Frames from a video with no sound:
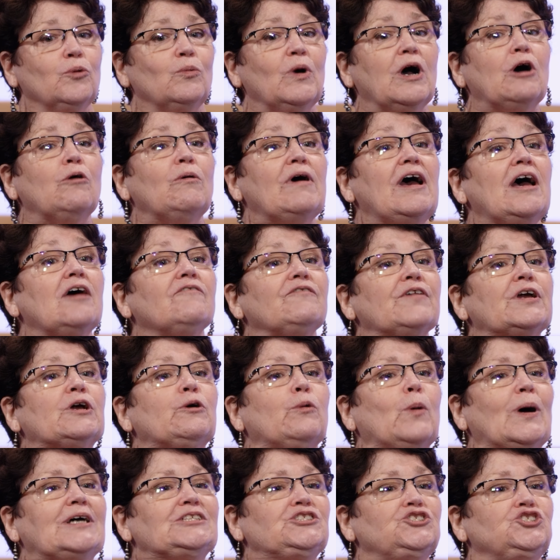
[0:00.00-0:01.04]
Well, every
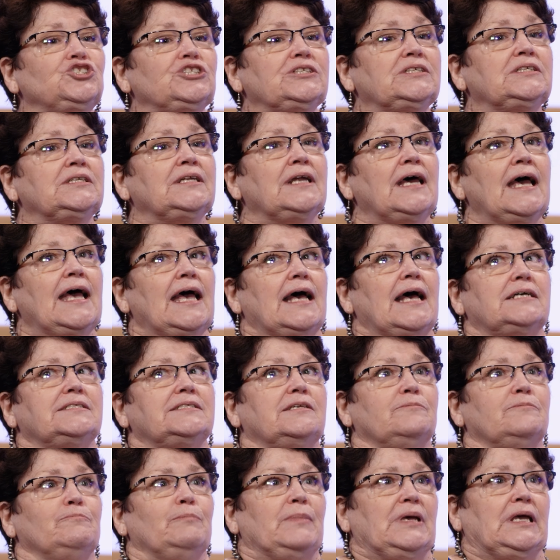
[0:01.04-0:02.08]
question
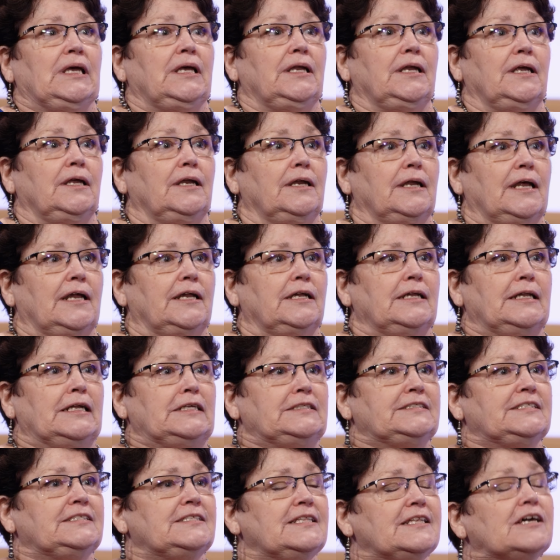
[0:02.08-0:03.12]
has a meaning and
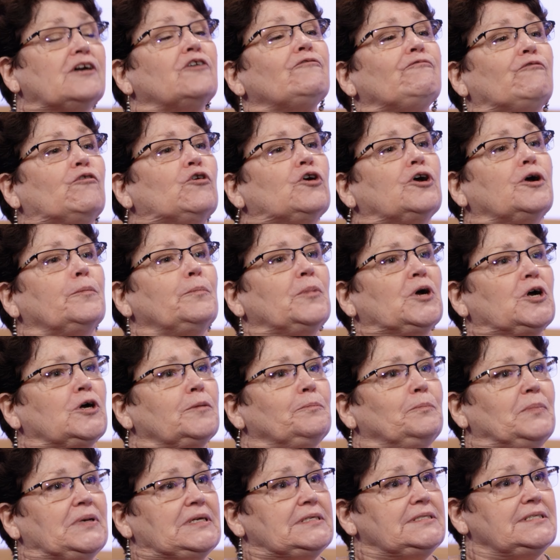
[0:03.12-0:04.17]
it's there for a
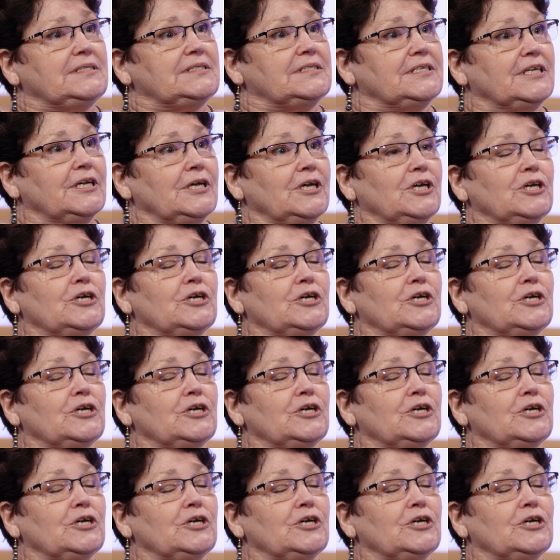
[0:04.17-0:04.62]
purpose.